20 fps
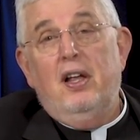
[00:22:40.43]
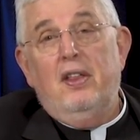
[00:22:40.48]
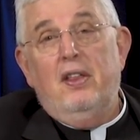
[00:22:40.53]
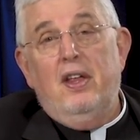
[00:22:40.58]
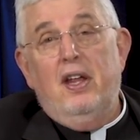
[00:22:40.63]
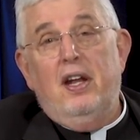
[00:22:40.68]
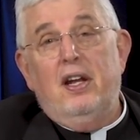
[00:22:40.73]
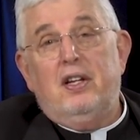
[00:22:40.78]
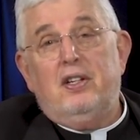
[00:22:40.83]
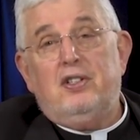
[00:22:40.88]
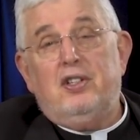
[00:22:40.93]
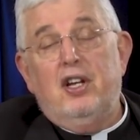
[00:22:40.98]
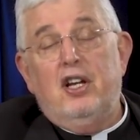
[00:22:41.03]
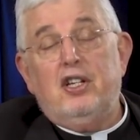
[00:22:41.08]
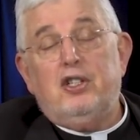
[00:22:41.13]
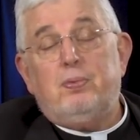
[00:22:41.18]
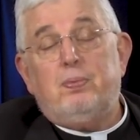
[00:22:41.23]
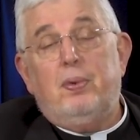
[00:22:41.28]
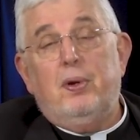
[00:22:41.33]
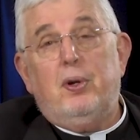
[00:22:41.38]
that
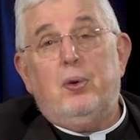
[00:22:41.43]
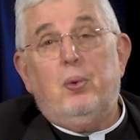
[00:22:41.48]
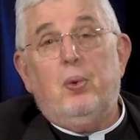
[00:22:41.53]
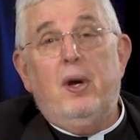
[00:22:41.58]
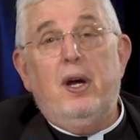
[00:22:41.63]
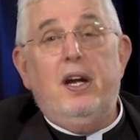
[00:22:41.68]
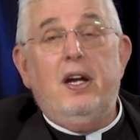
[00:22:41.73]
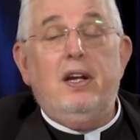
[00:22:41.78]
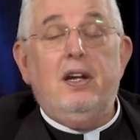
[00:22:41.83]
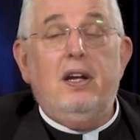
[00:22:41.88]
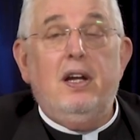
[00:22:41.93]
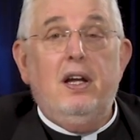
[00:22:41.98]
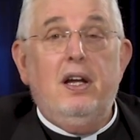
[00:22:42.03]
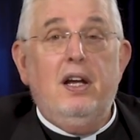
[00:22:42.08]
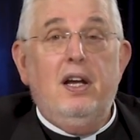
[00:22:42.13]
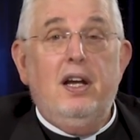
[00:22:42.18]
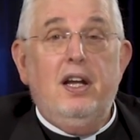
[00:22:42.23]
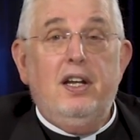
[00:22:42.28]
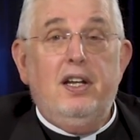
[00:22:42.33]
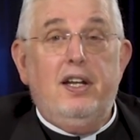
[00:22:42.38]
exist between
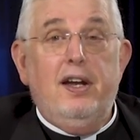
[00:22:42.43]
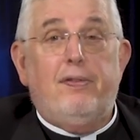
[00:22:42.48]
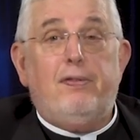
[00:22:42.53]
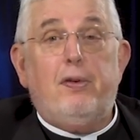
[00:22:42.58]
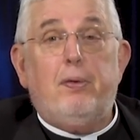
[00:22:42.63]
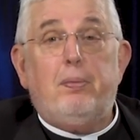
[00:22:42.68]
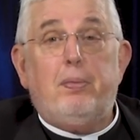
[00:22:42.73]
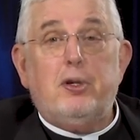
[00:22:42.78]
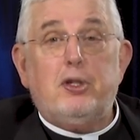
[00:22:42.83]
different